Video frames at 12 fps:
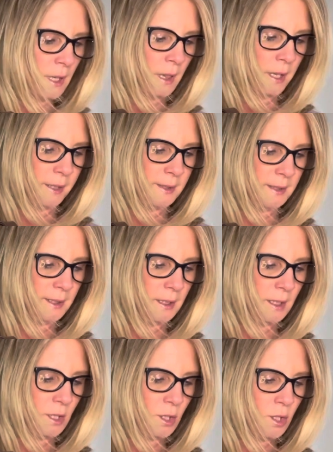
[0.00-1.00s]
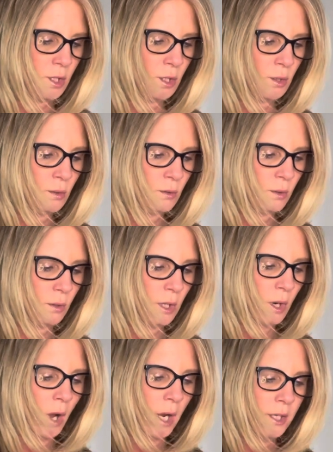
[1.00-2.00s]
let's see, in, two,
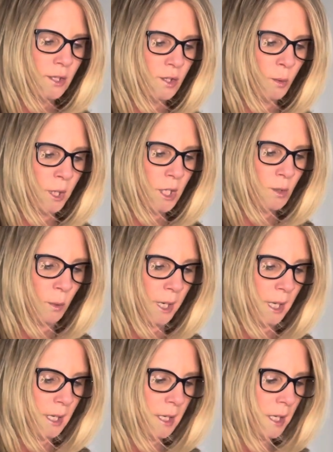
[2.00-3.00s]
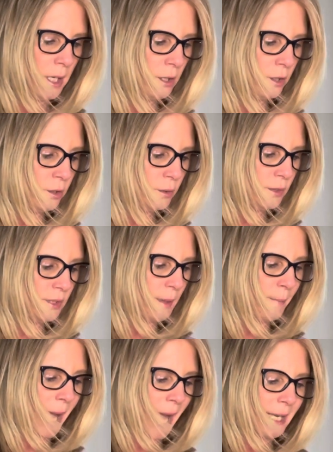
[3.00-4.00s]
in August 2020, he introduced the
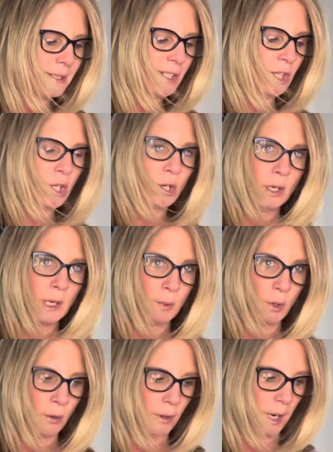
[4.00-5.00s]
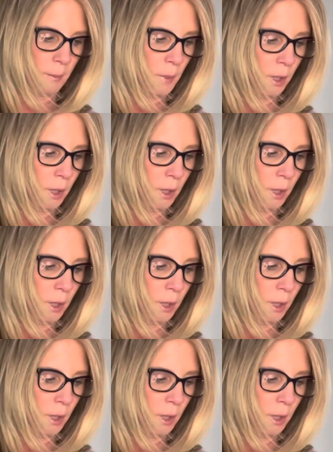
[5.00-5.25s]
Bag Security Program,